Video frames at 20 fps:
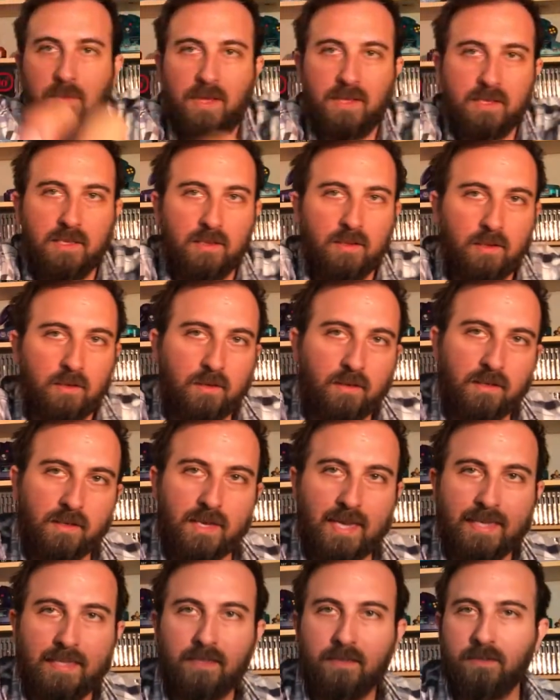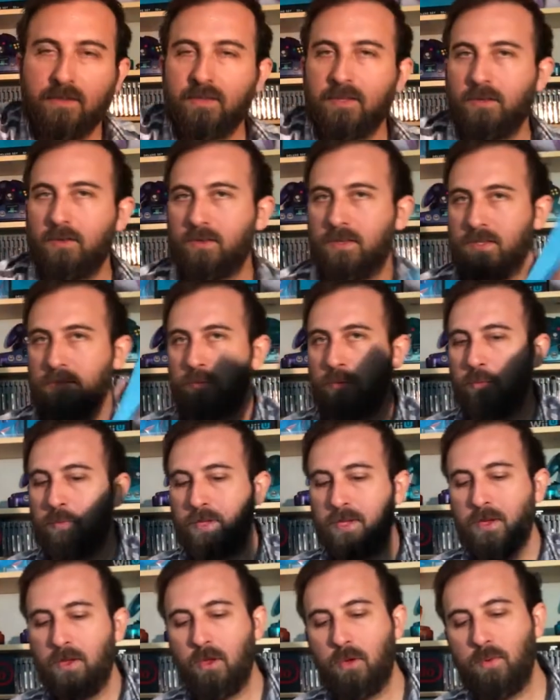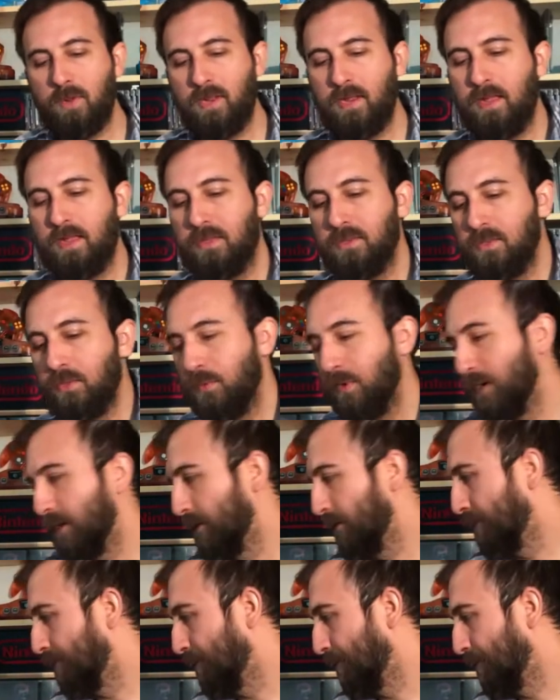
mine's a little nicer, so this will be going elsewhere.